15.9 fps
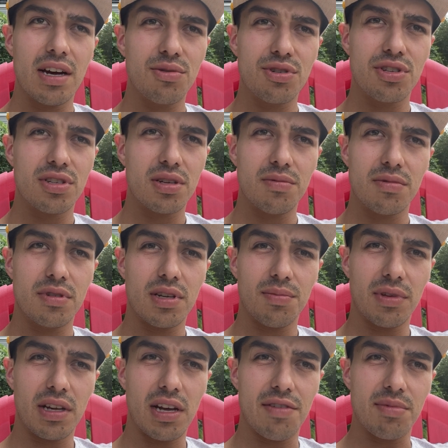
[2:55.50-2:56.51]
is
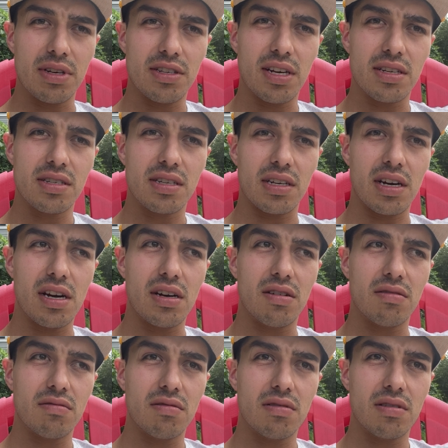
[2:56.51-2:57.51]
something I've been testing
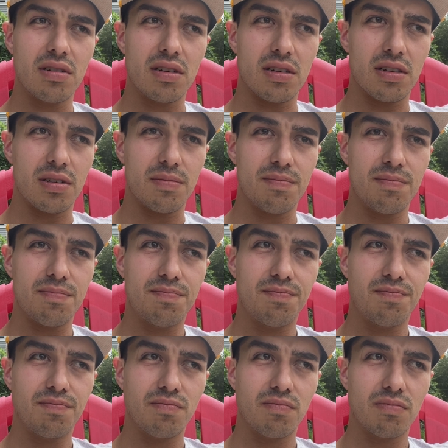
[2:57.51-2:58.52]
out.
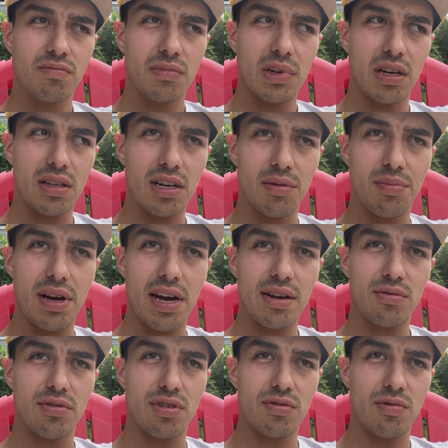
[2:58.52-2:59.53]
A lot of
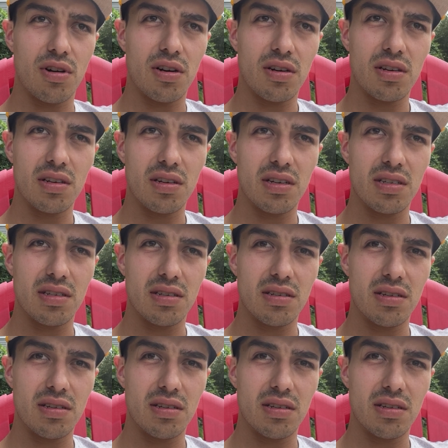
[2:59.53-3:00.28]
backwards walking.